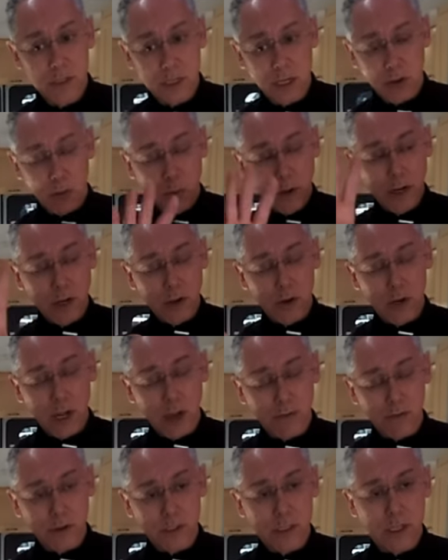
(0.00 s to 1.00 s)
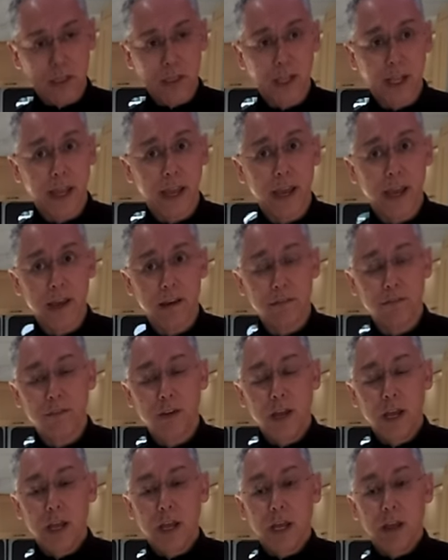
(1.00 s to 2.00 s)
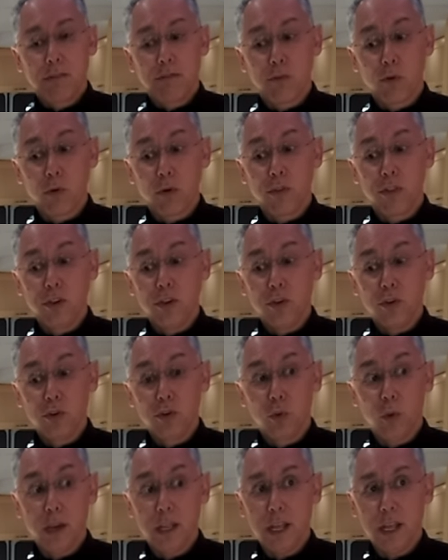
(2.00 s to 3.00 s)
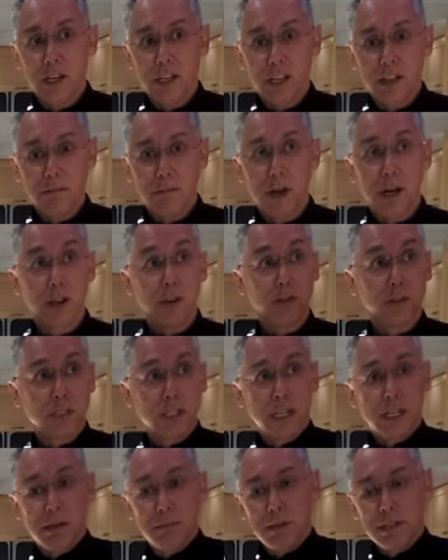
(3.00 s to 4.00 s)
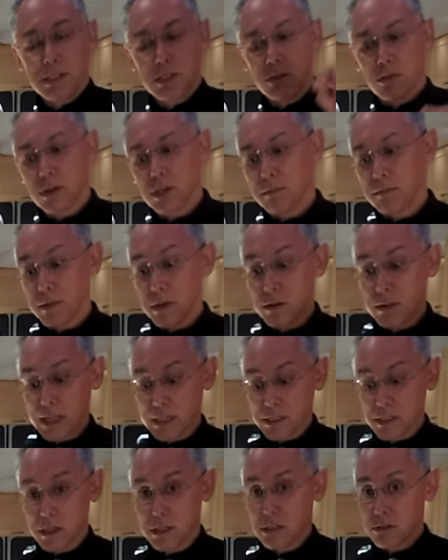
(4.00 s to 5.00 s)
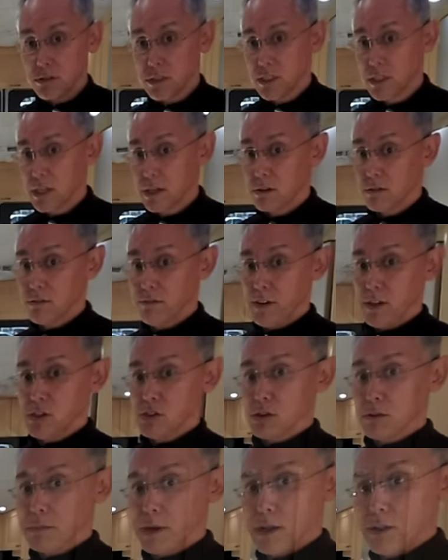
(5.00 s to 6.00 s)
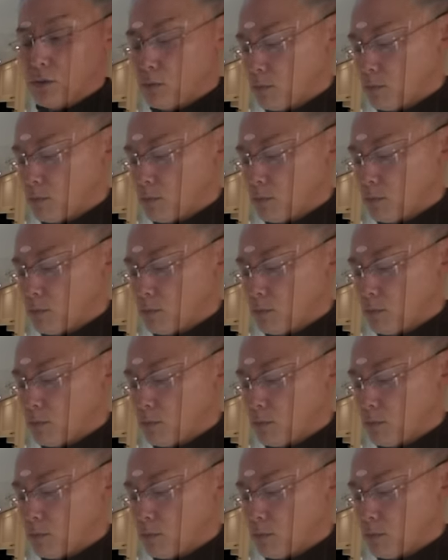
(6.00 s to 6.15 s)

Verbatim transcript: uh, window covers that they have for the new 2018 models. They can be stored up there. That's also a standard feature, by the